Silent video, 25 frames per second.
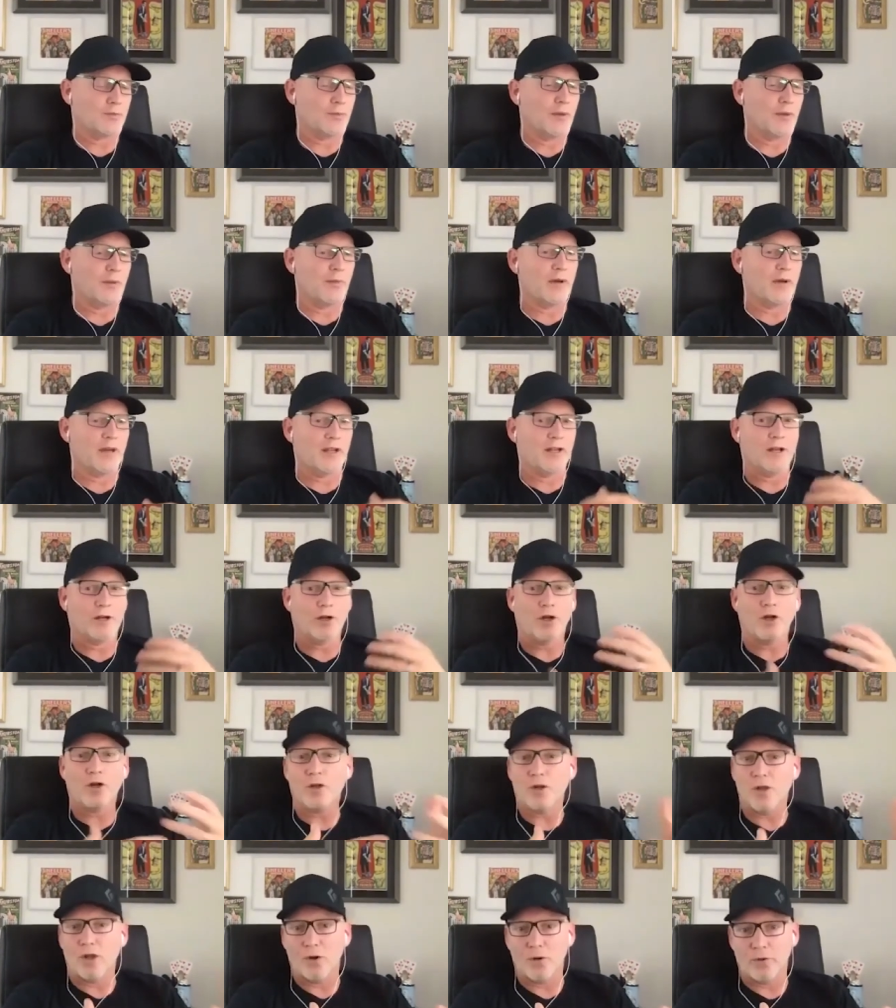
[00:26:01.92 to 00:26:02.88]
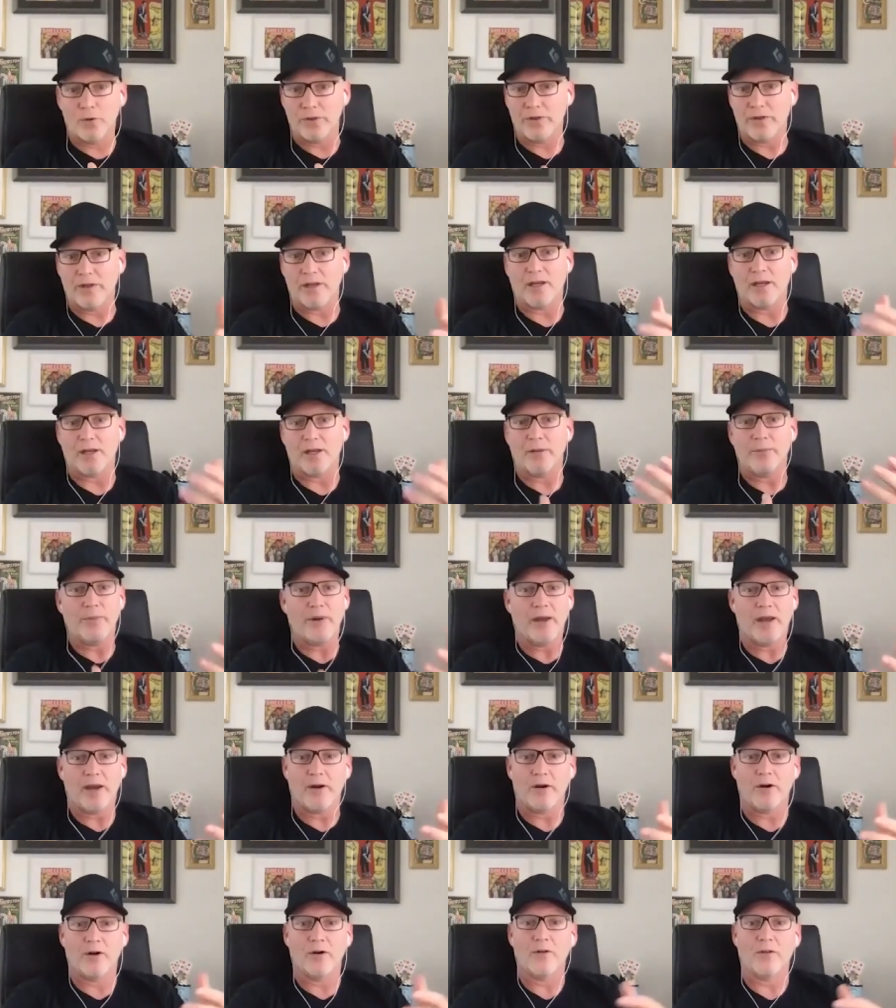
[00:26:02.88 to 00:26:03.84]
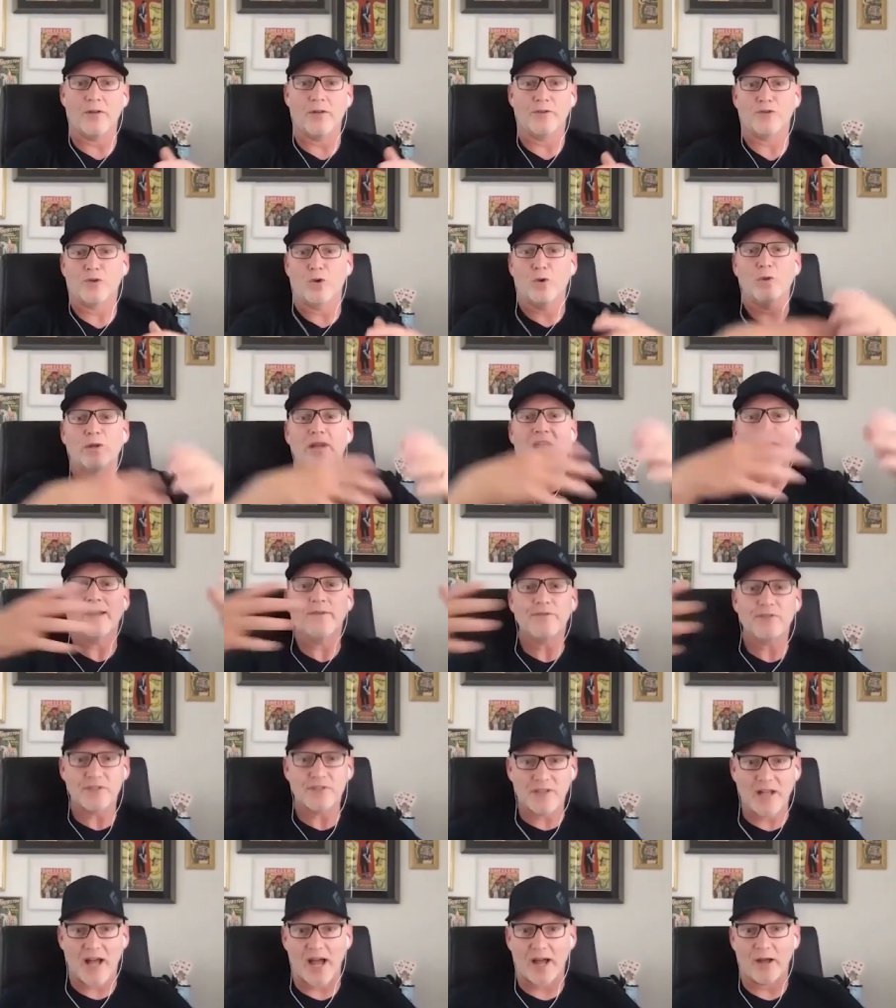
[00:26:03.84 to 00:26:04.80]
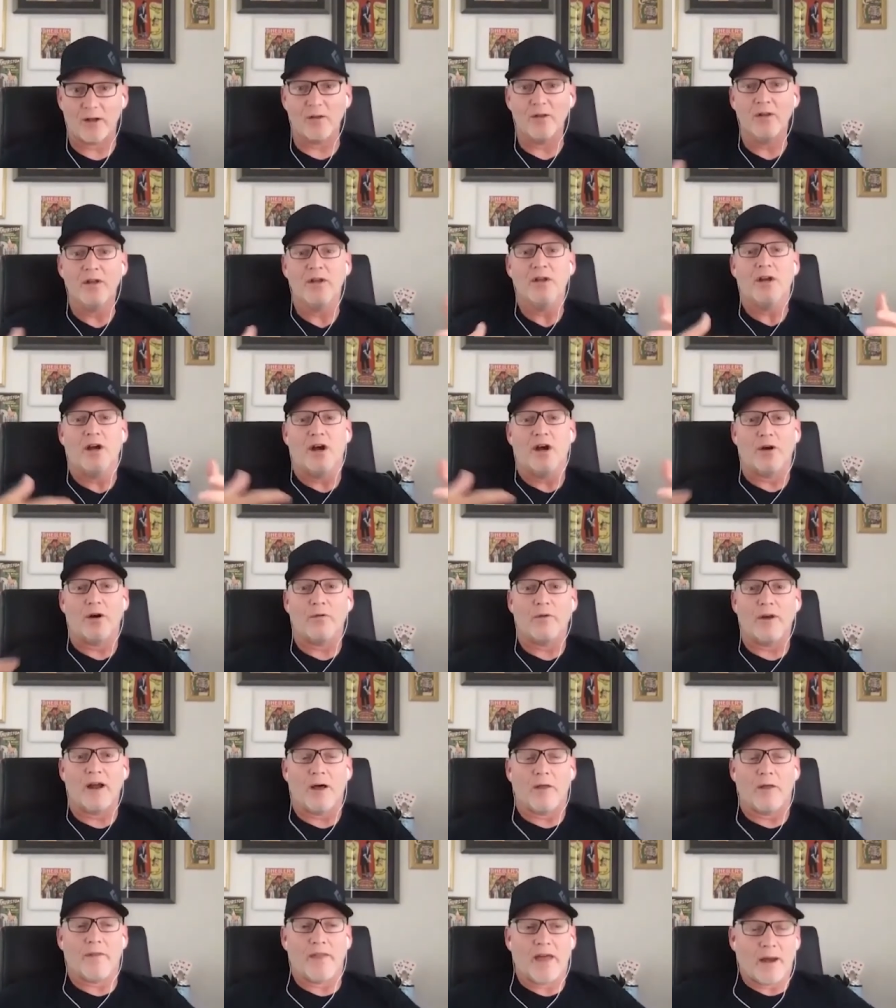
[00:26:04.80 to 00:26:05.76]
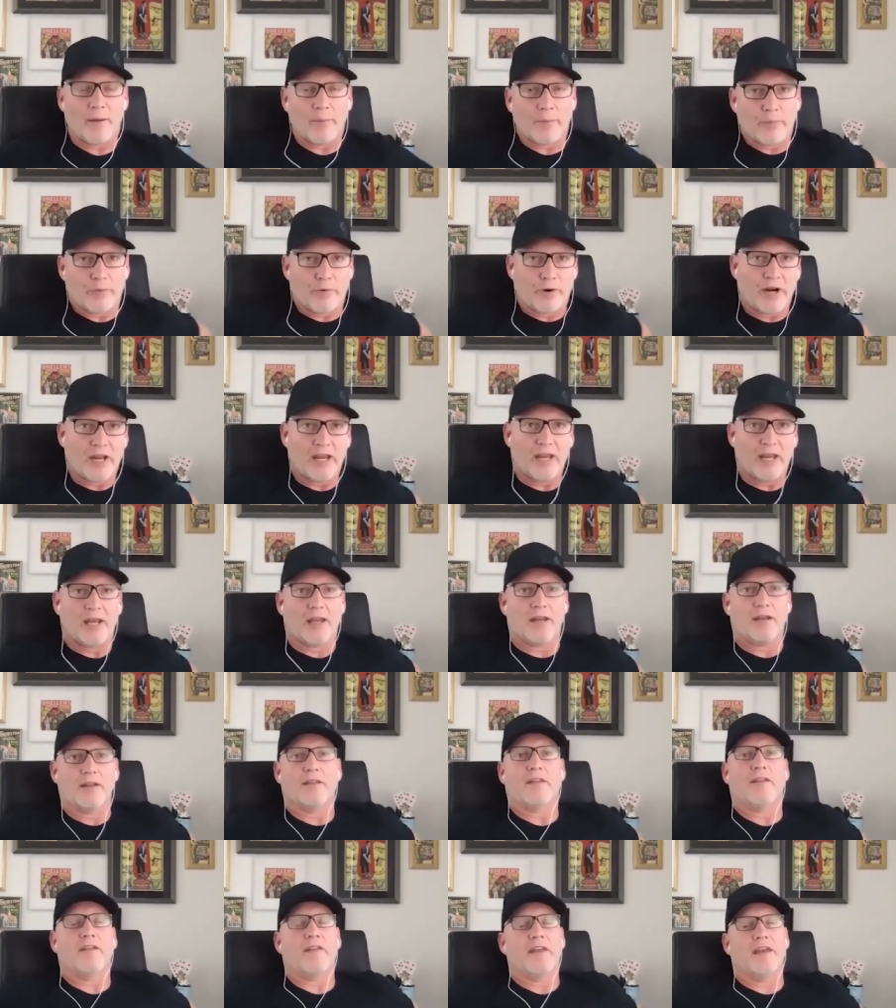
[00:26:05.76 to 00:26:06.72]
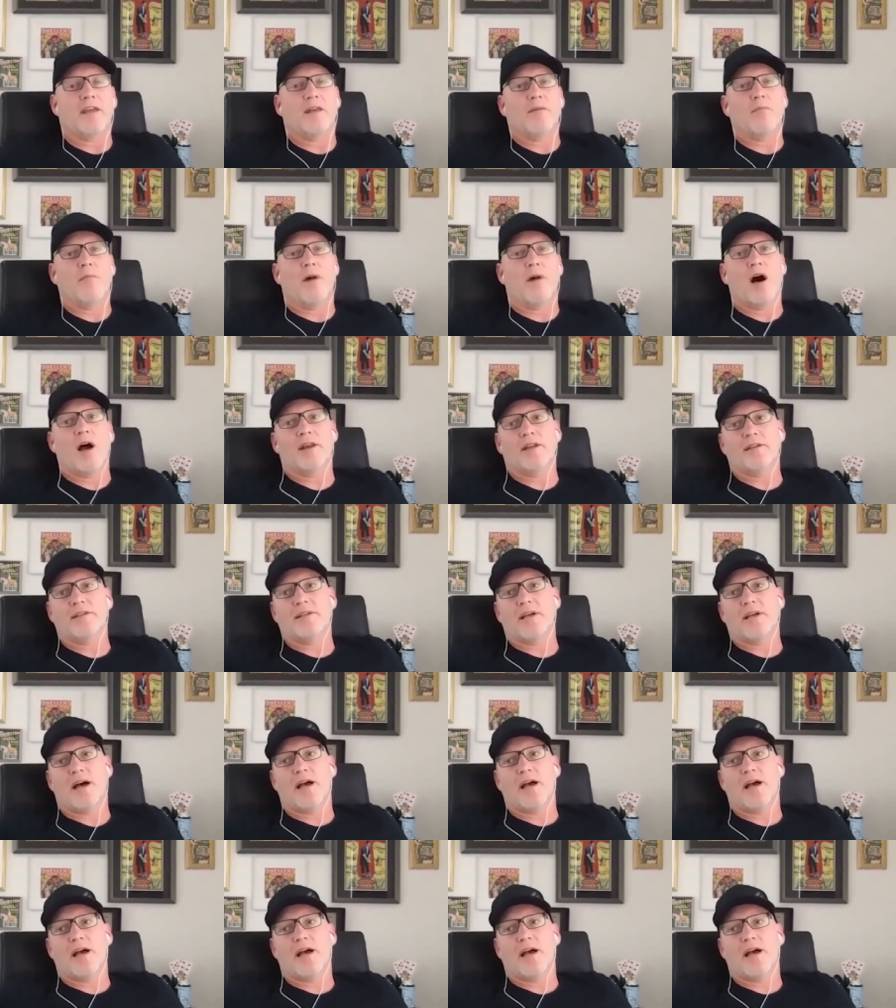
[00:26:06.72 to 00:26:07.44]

amount of money on clothing and apparel. There's a whole lifestyle around that brand that they can monetize.